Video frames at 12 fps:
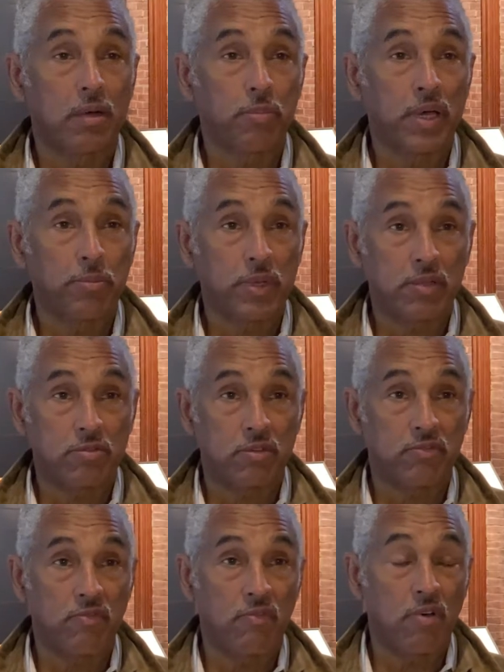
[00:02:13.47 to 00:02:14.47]
by means of
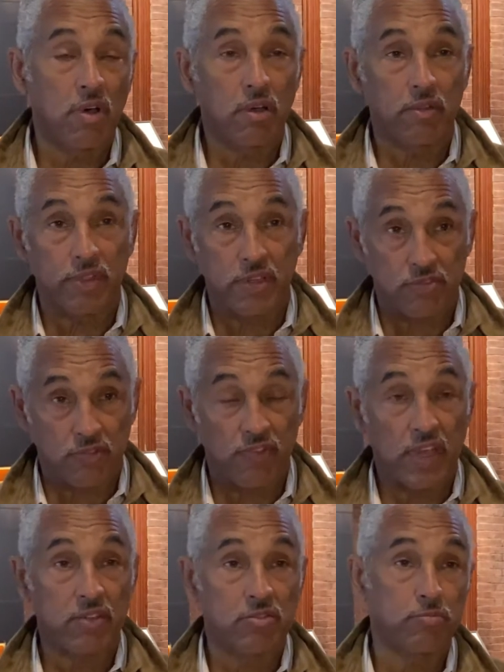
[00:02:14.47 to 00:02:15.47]
these
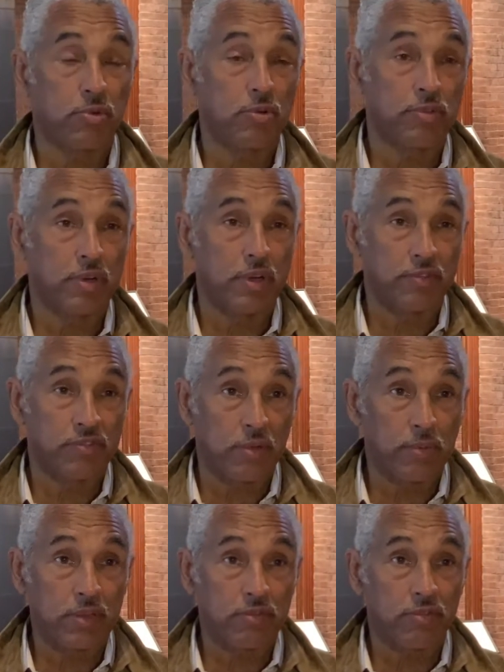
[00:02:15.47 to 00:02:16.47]
events, both our
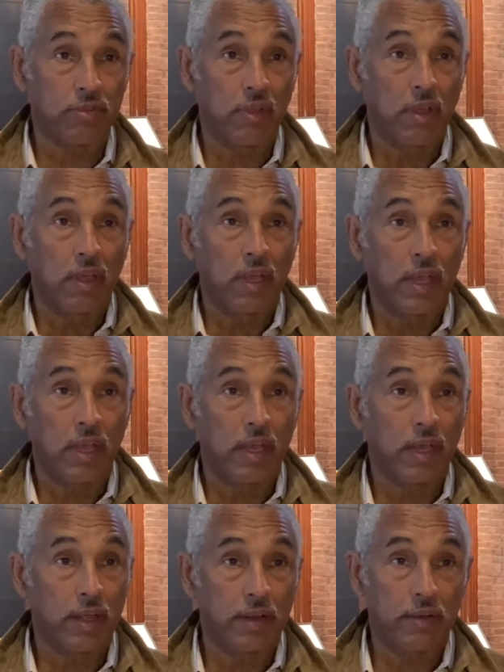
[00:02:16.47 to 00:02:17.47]
exhibits
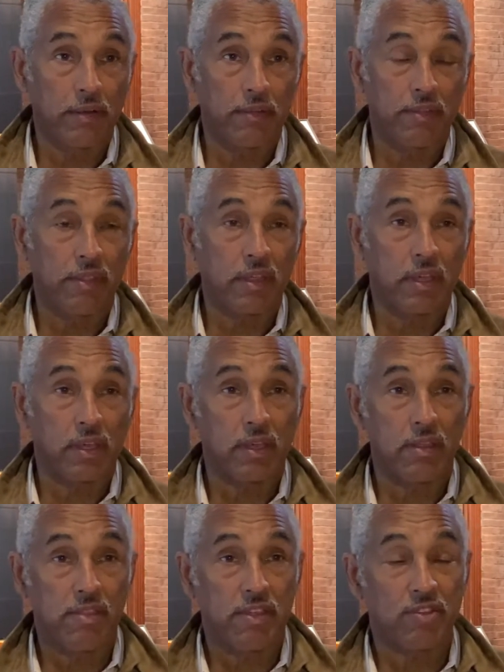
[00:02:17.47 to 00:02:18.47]
and the
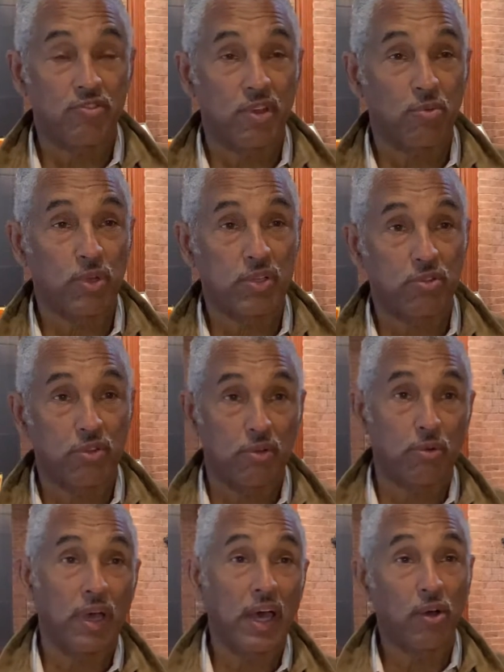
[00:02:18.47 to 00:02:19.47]
things that we do
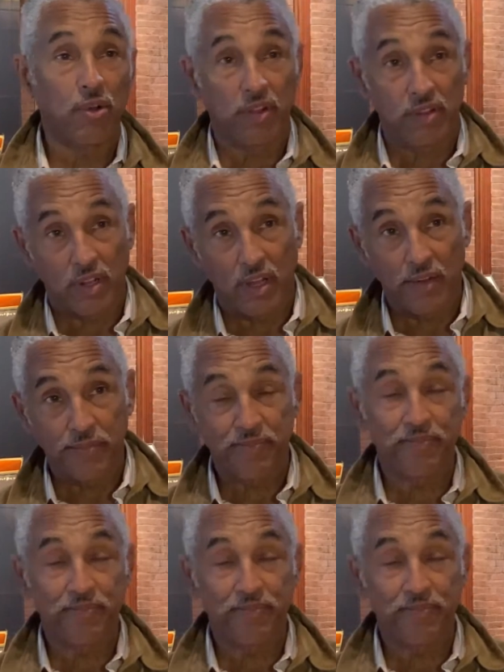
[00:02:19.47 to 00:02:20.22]
out on the road.